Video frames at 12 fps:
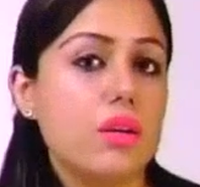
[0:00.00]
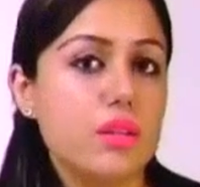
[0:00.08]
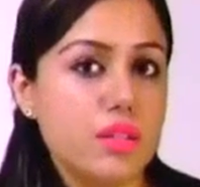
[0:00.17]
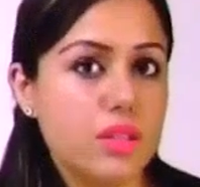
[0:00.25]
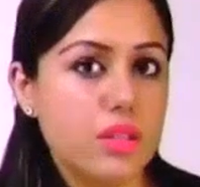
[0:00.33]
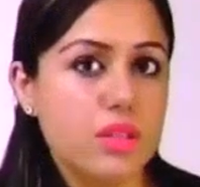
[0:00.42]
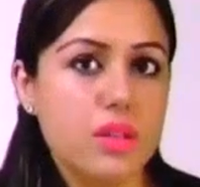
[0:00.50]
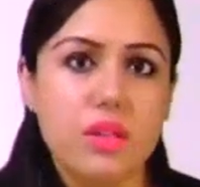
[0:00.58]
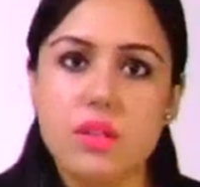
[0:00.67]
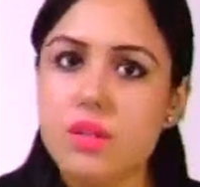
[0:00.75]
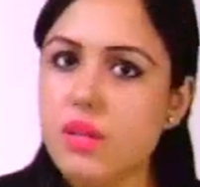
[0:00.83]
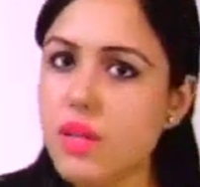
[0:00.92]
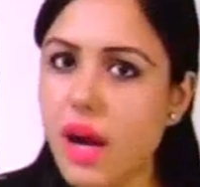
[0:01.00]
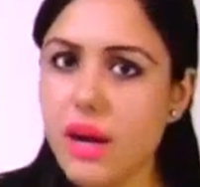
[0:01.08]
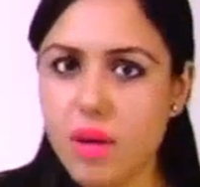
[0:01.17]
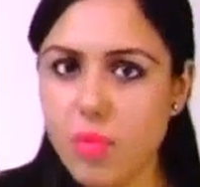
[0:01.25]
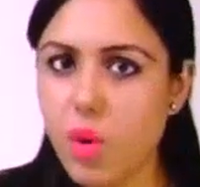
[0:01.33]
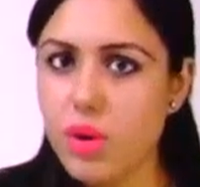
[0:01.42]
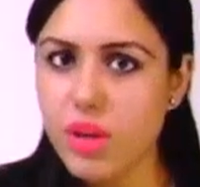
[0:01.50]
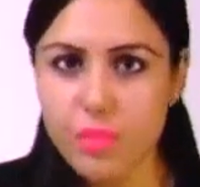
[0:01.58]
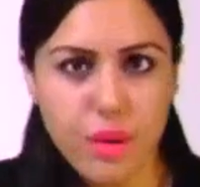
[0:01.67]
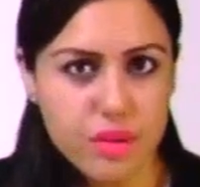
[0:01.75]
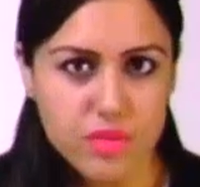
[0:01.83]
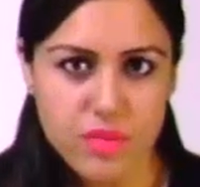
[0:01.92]
considered catabolic
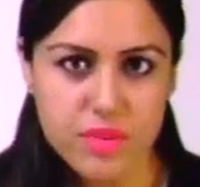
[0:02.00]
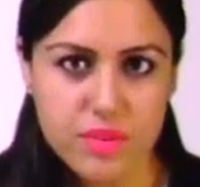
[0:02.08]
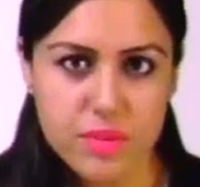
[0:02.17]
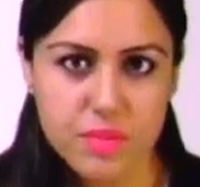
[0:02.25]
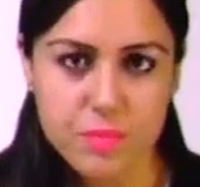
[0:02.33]
pathways.